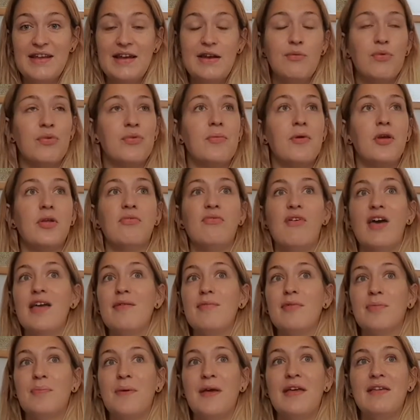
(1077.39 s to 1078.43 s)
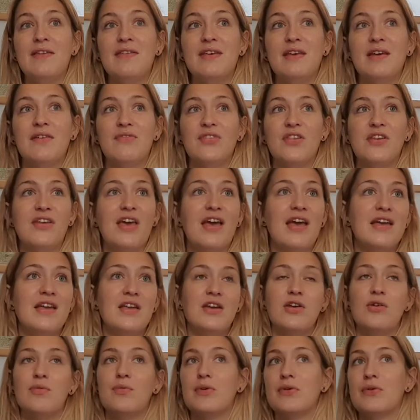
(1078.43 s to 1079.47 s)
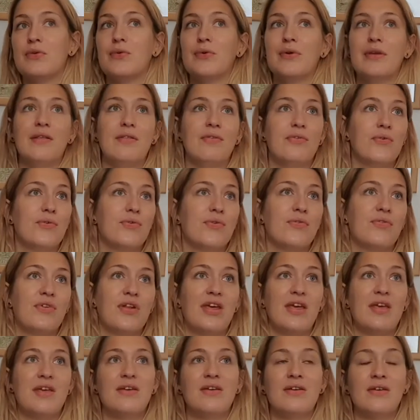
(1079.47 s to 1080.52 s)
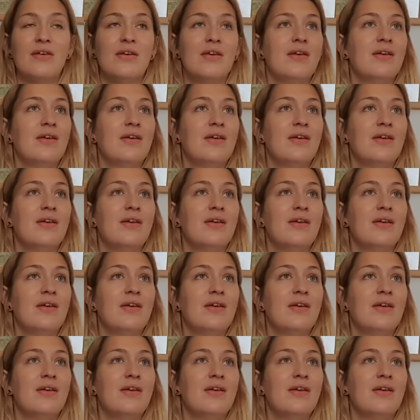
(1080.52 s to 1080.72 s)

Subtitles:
It was the most famous painting of the day. You know, we're talking sort of like